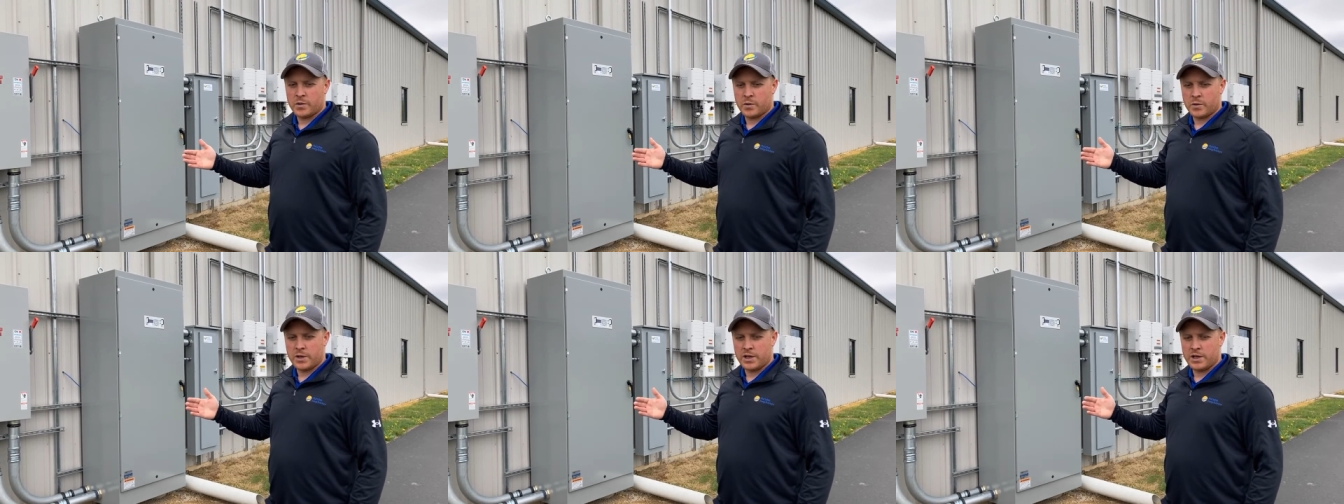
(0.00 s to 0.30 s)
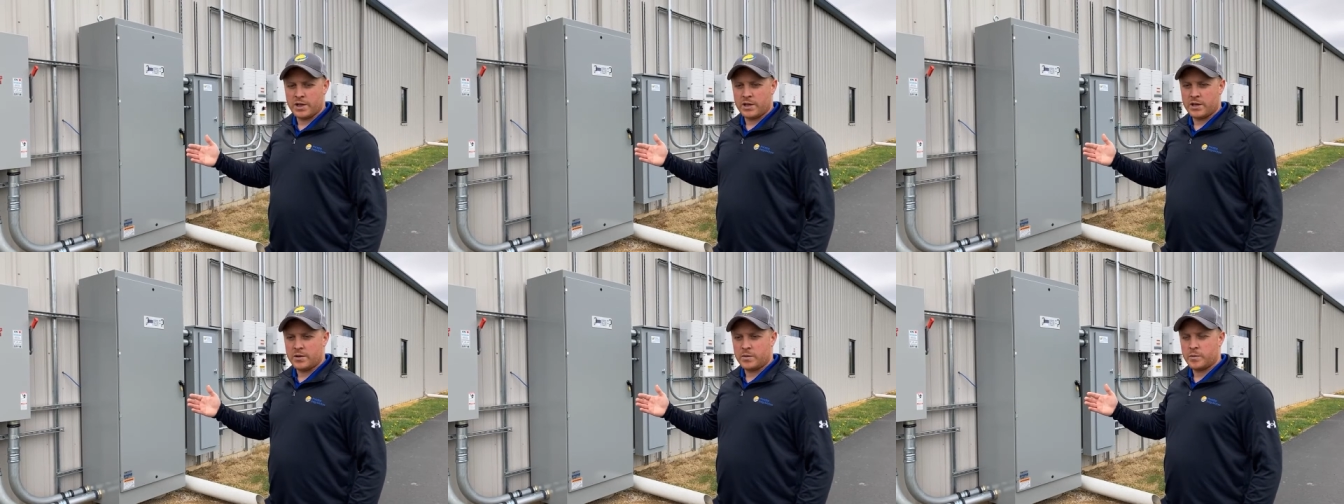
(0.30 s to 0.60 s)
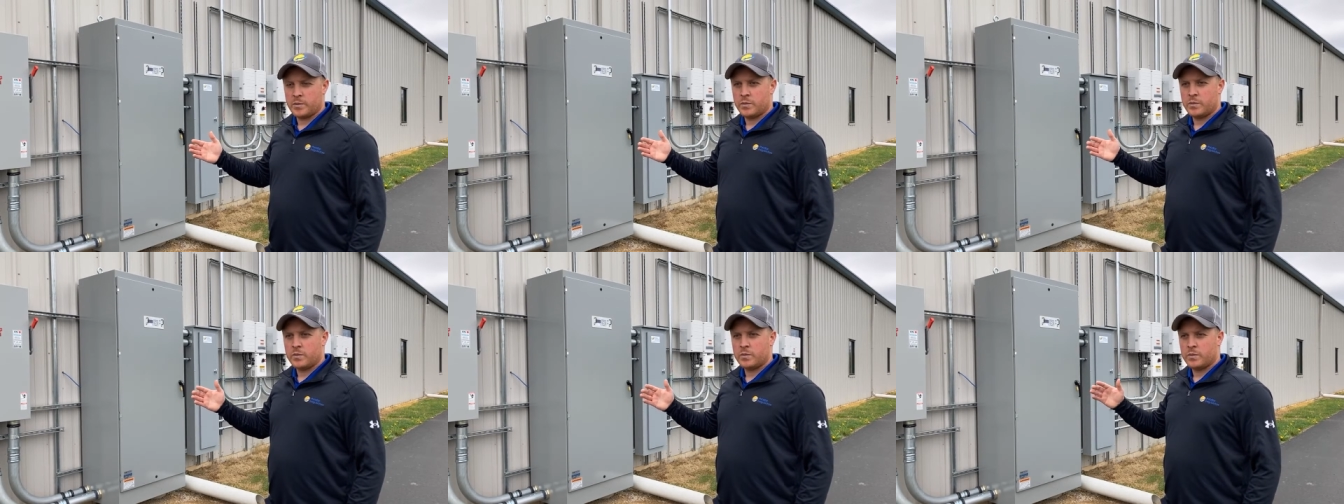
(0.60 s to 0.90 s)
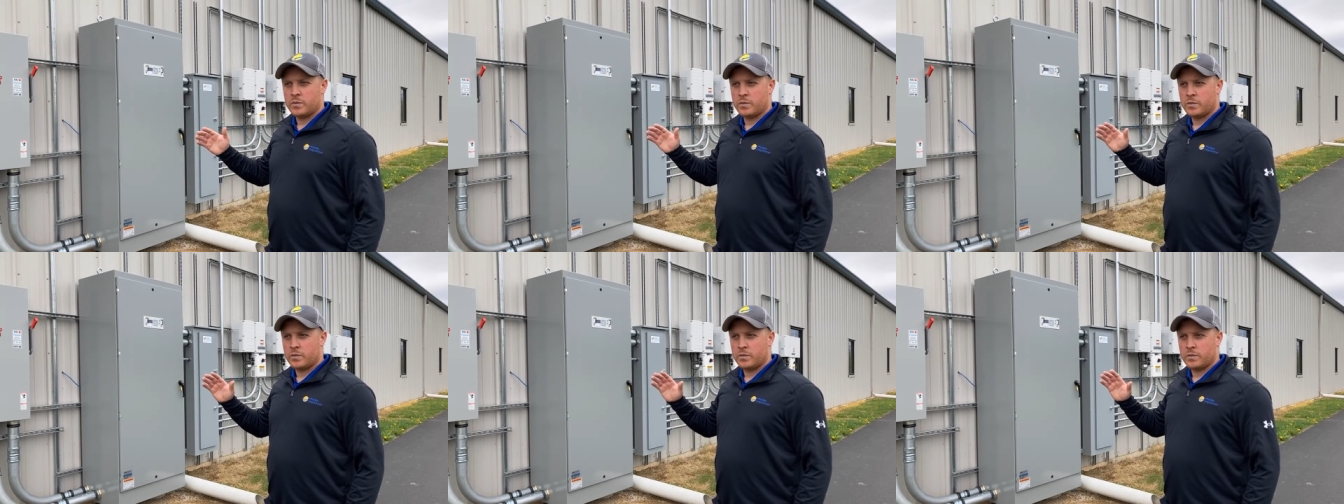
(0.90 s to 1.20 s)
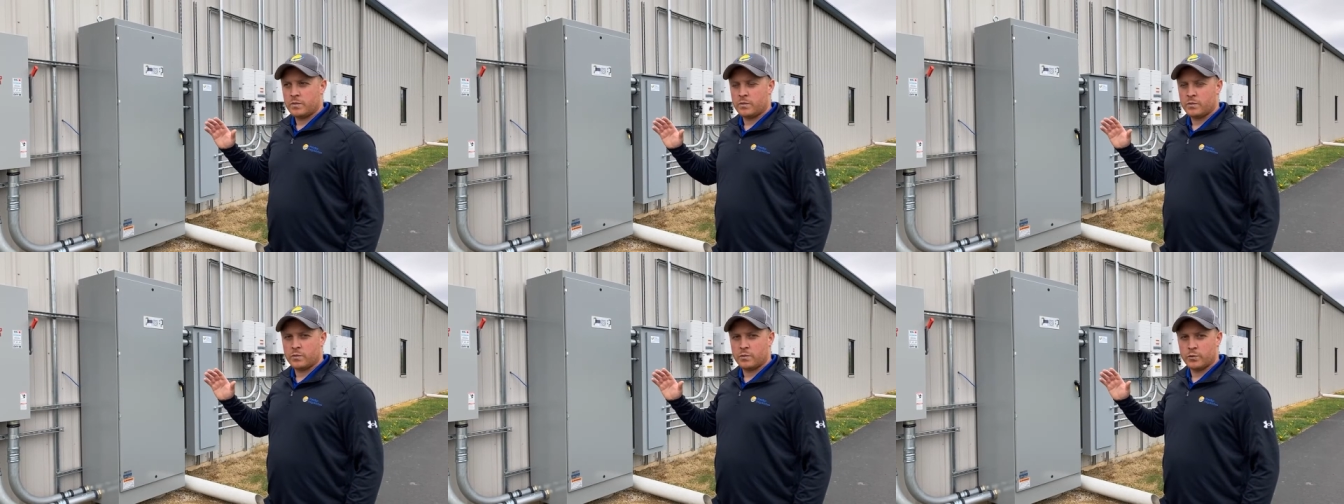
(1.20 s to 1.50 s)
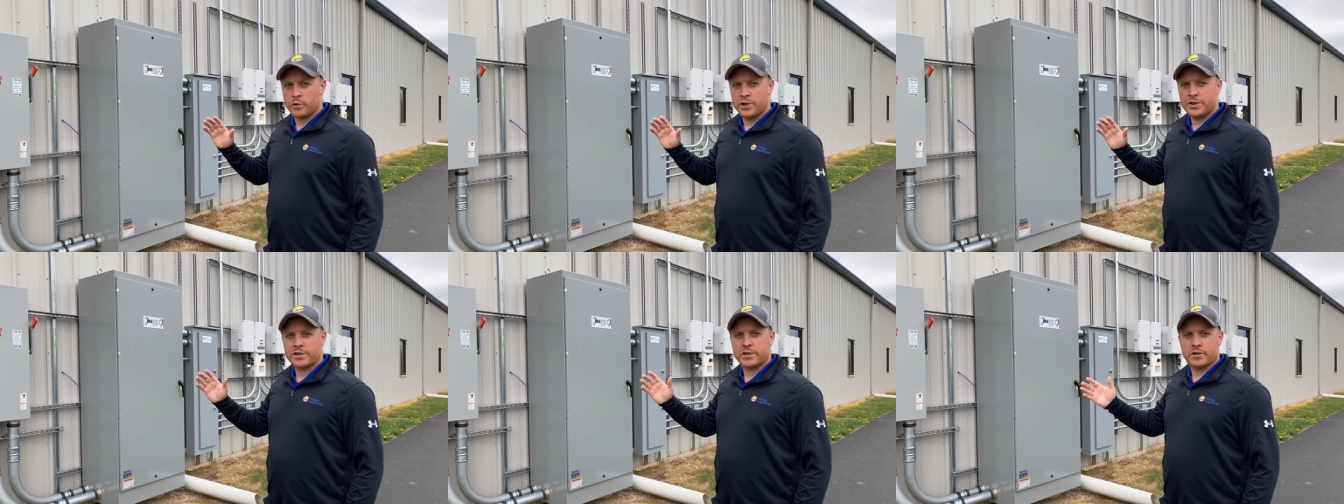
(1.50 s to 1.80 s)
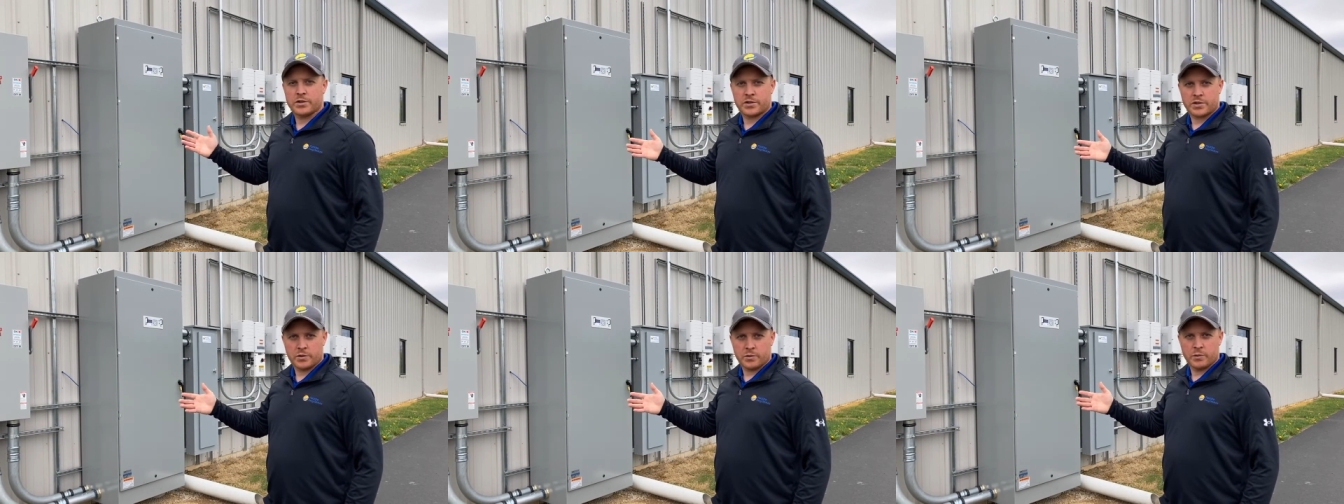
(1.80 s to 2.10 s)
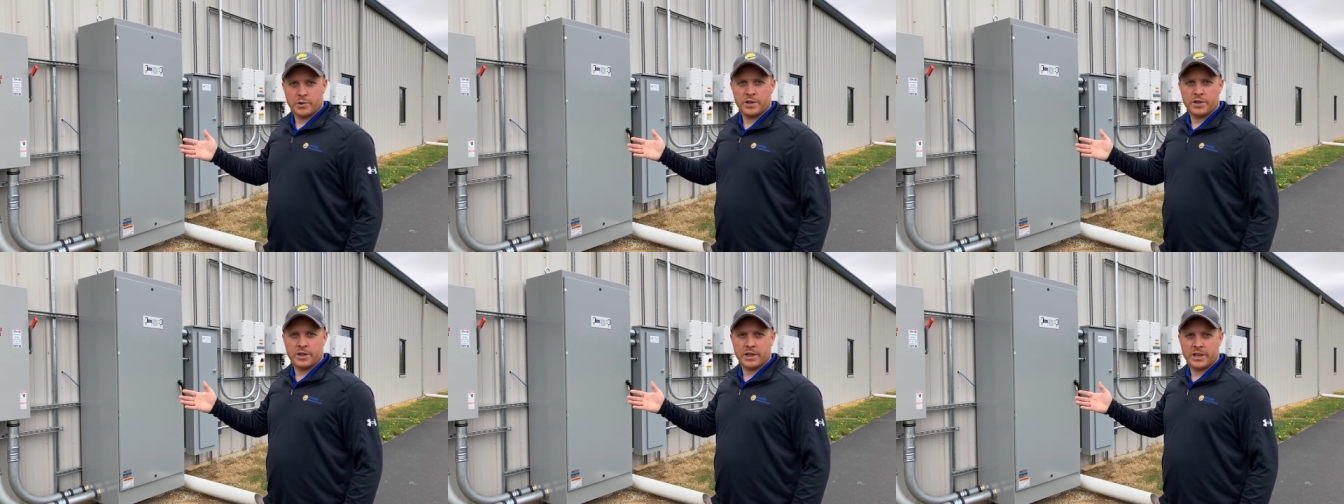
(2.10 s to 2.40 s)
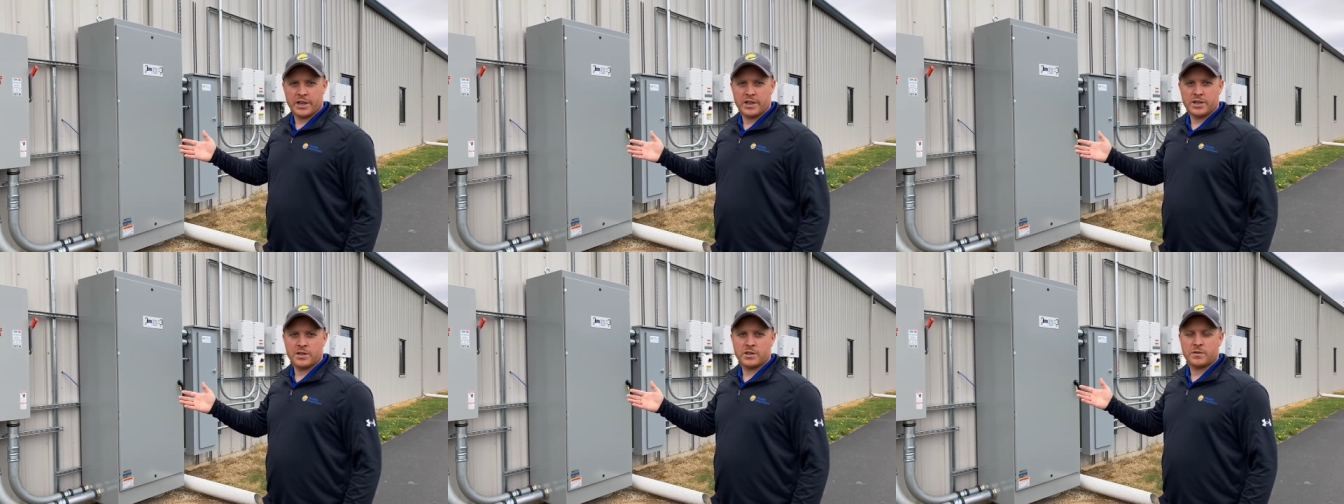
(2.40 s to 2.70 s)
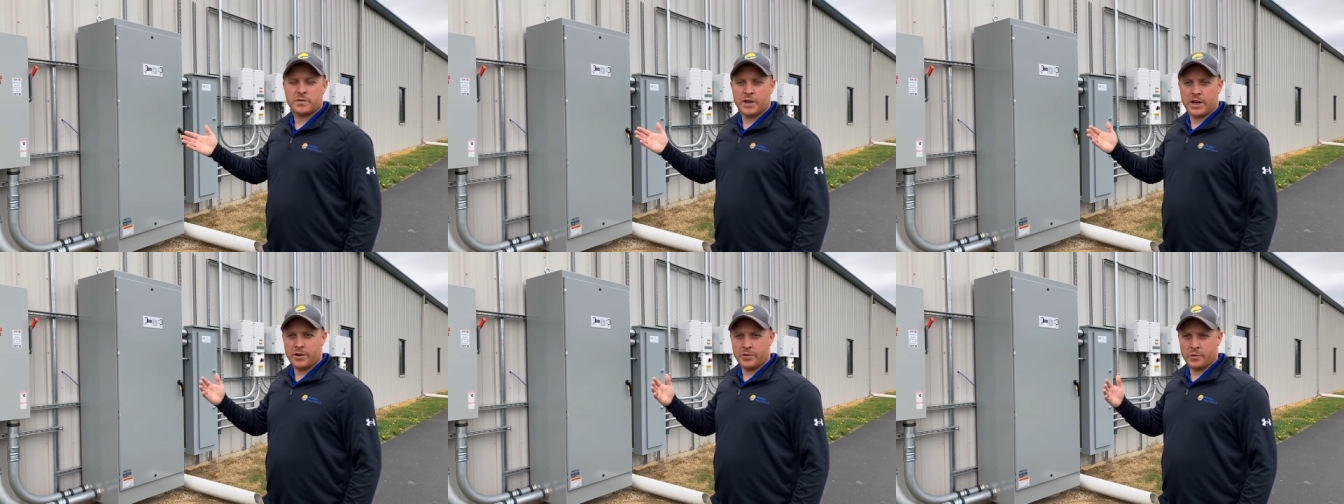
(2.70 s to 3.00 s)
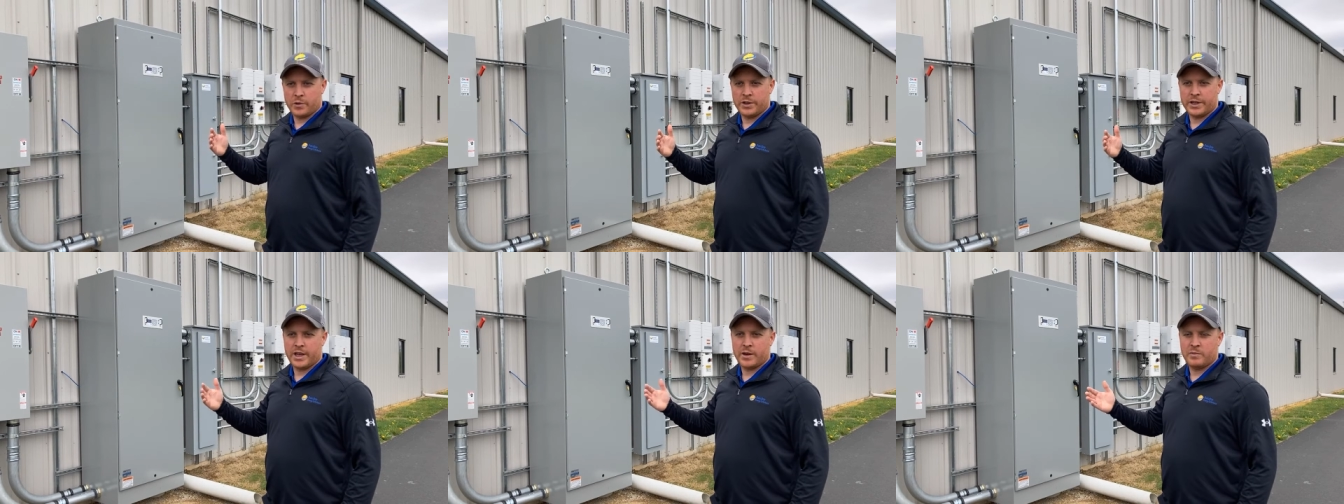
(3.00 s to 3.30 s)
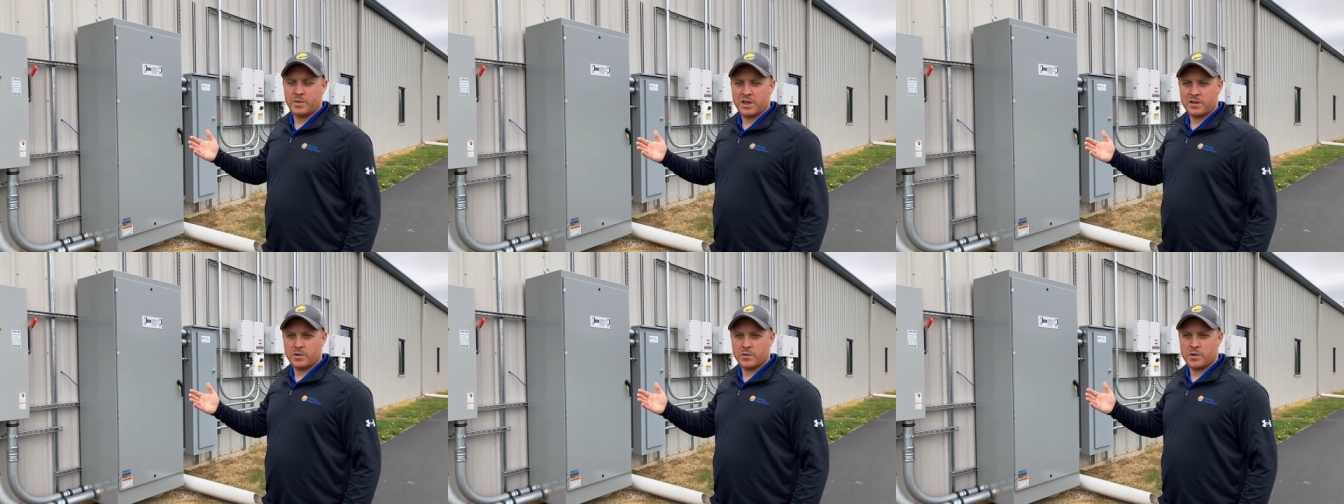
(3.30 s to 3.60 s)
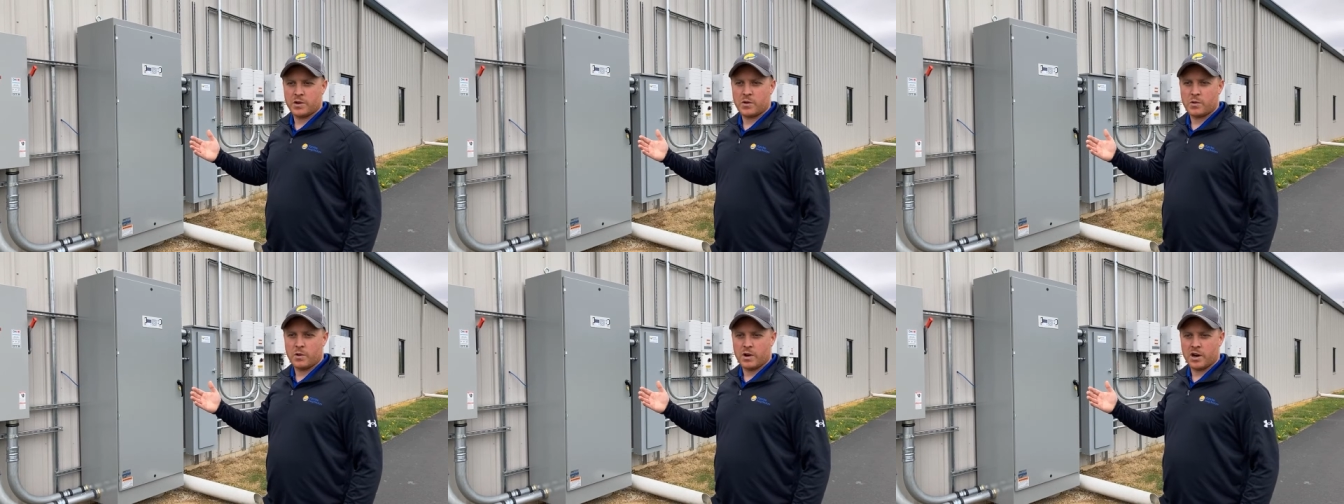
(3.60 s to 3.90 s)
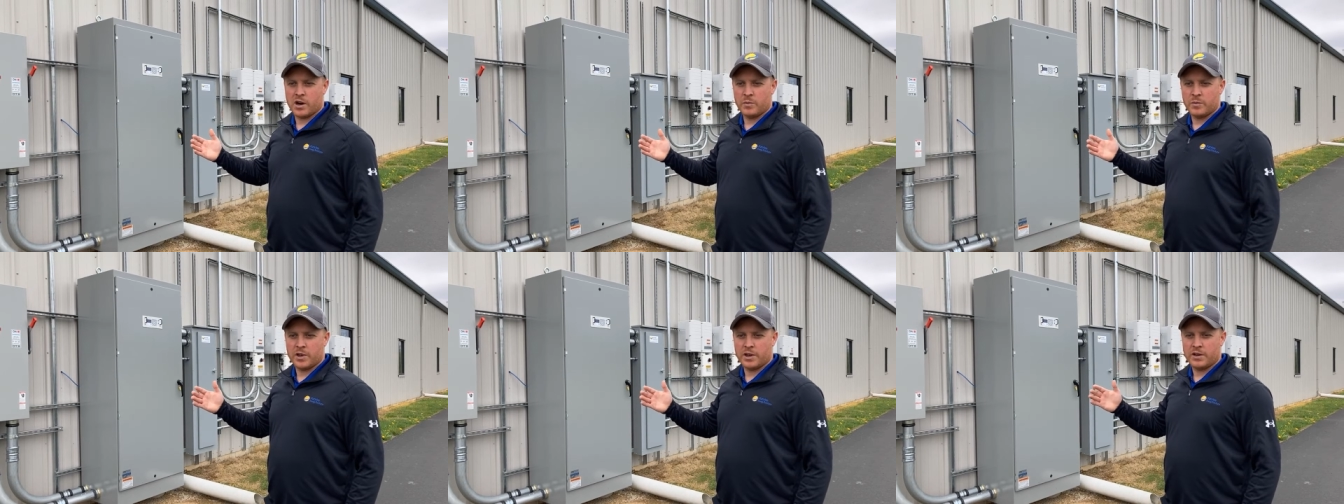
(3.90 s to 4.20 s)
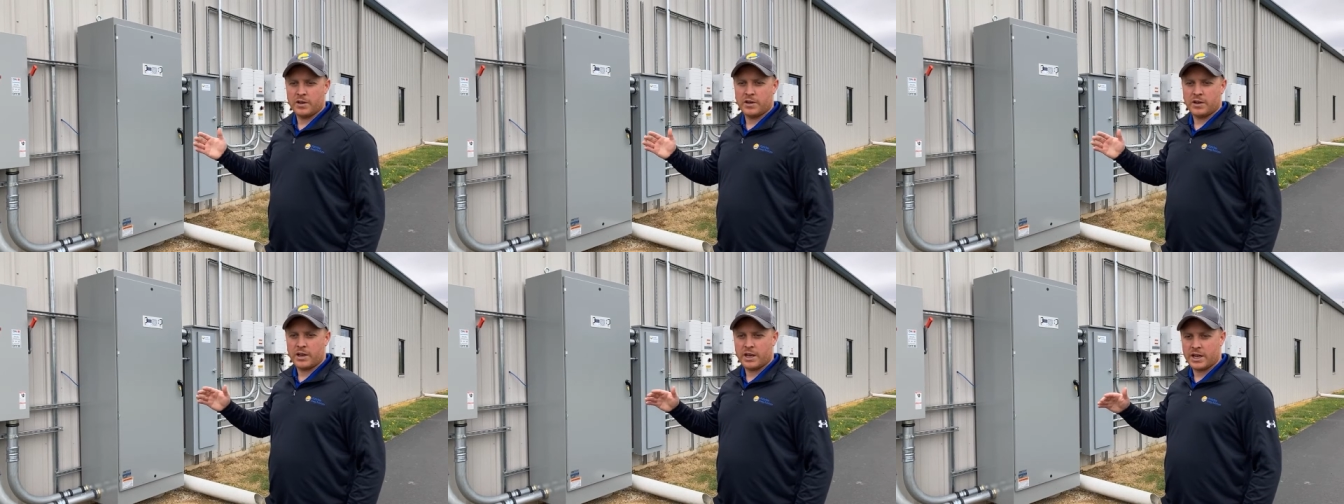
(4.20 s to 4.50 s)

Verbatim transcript: we researched the relays, found one that met the requirement,